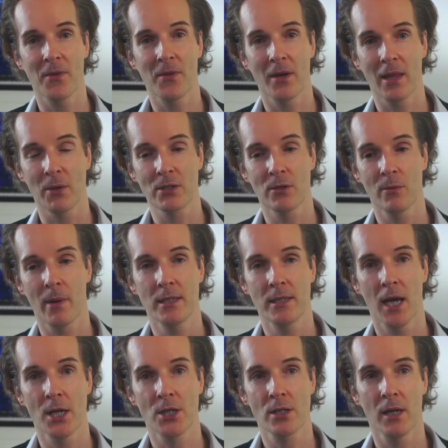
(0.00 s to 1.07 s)
That wasn't my
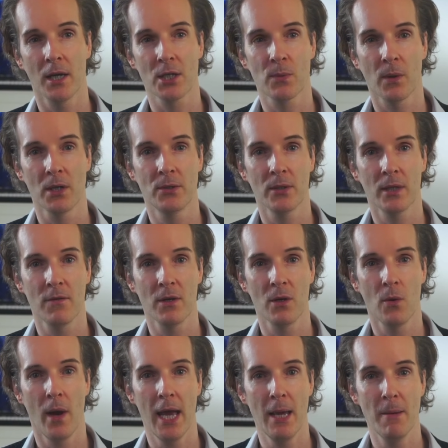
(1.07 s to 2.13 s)
intention. I just wanted to give
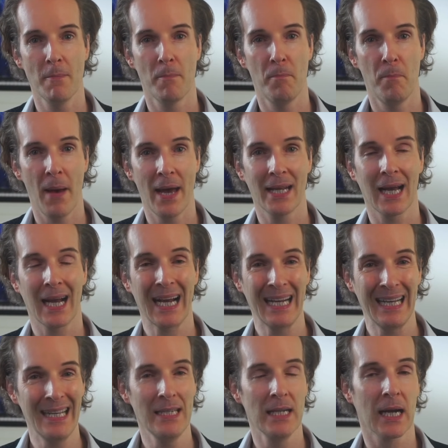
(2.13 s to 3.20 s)
you a better,
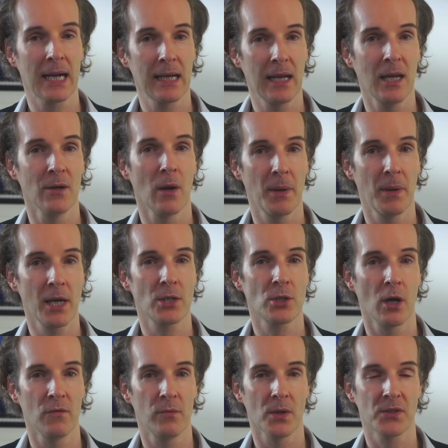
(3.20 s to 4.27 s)
cleaner, clearer
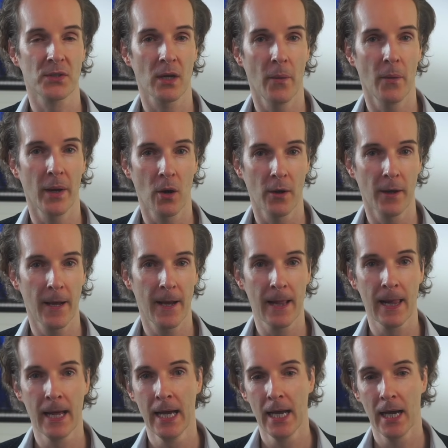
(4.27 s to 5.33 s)
picture of what's going on
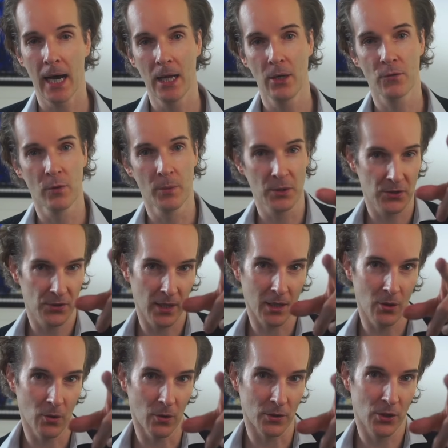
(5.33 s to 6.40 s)
here. I look forward to seeing
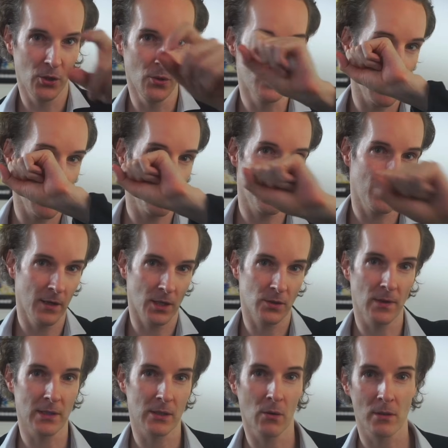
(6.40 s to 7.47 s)
you on Tuesday,
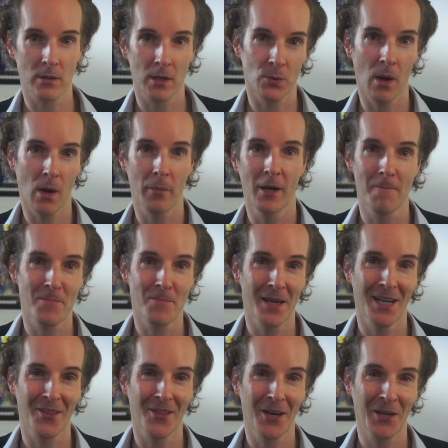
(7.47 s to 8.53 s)
FelixPrehn.org/webinar.
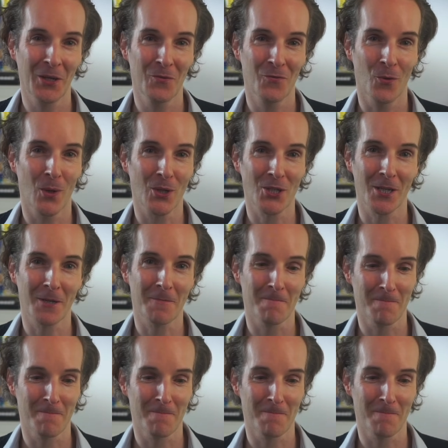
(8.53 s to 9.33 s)
And I thank you for watching.